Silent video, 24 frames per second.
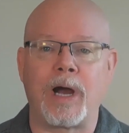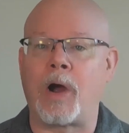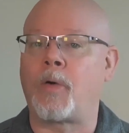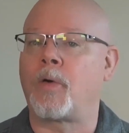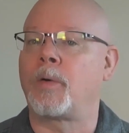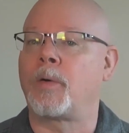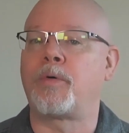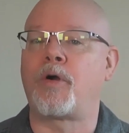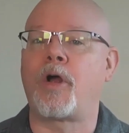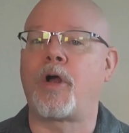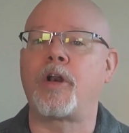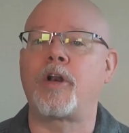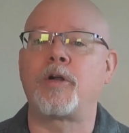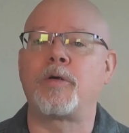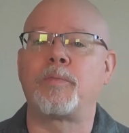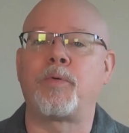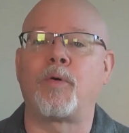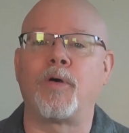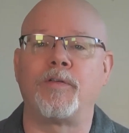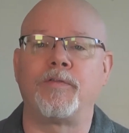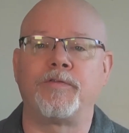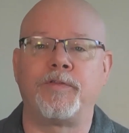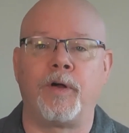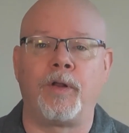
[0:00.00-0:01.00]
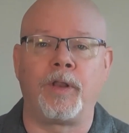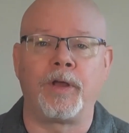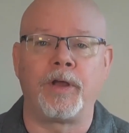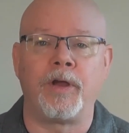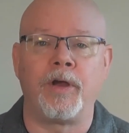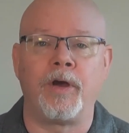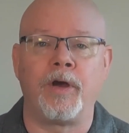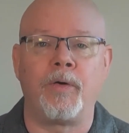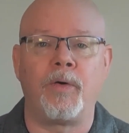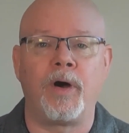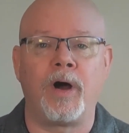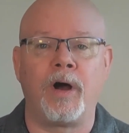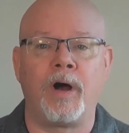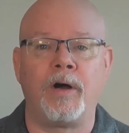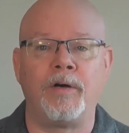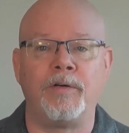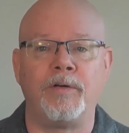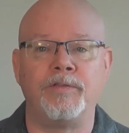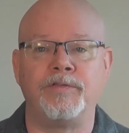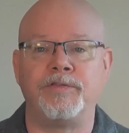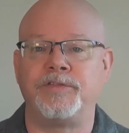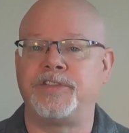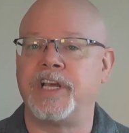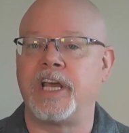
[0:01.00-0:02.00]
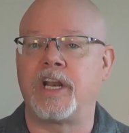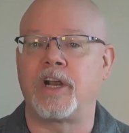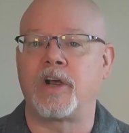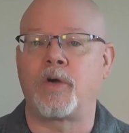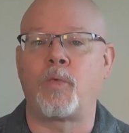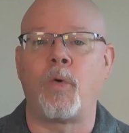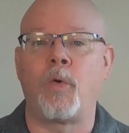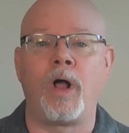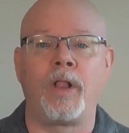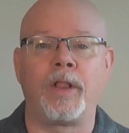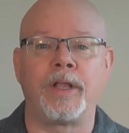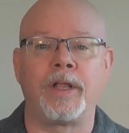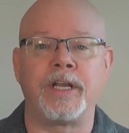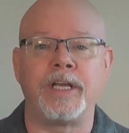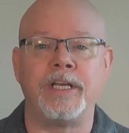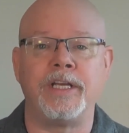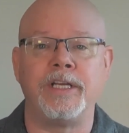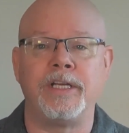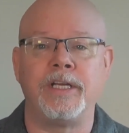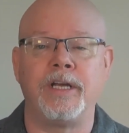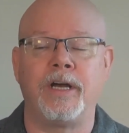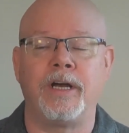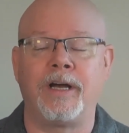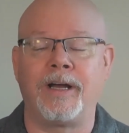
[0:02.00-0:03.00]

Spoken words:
our broader portfolio of data quality,